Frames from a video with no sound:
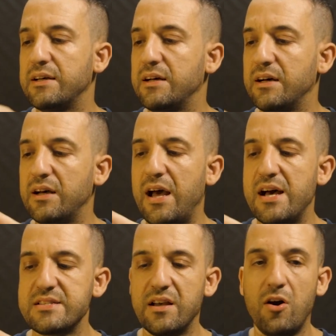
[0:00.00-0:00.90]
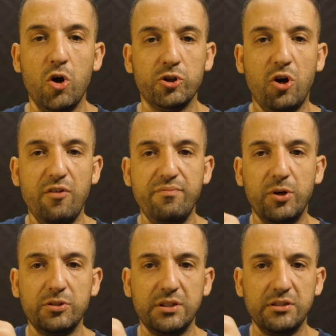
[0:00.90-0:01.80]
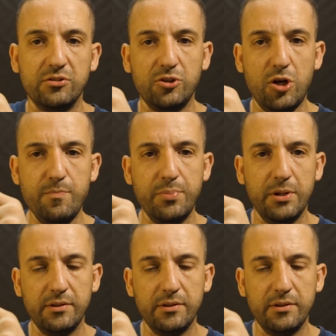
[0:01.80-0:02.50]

as an on-off button on top,